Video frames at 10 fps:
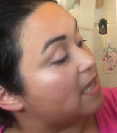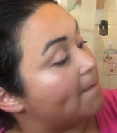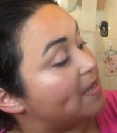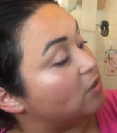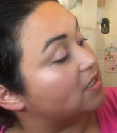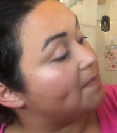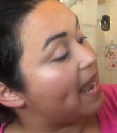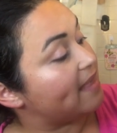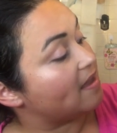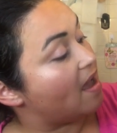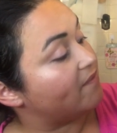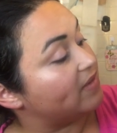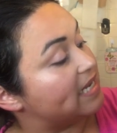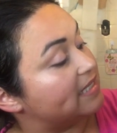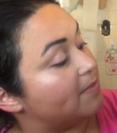builds math
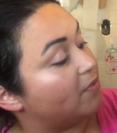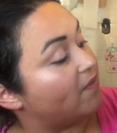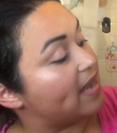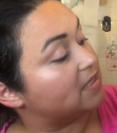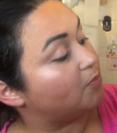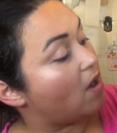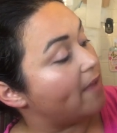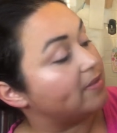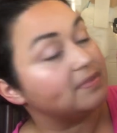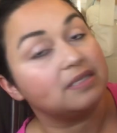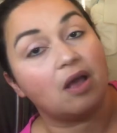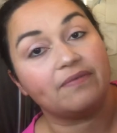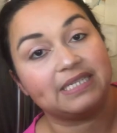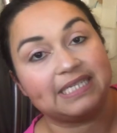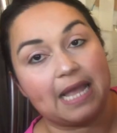confidence, and provides problem
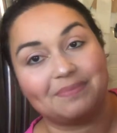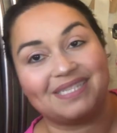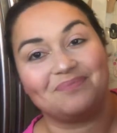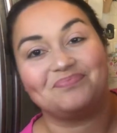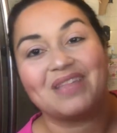solving steps.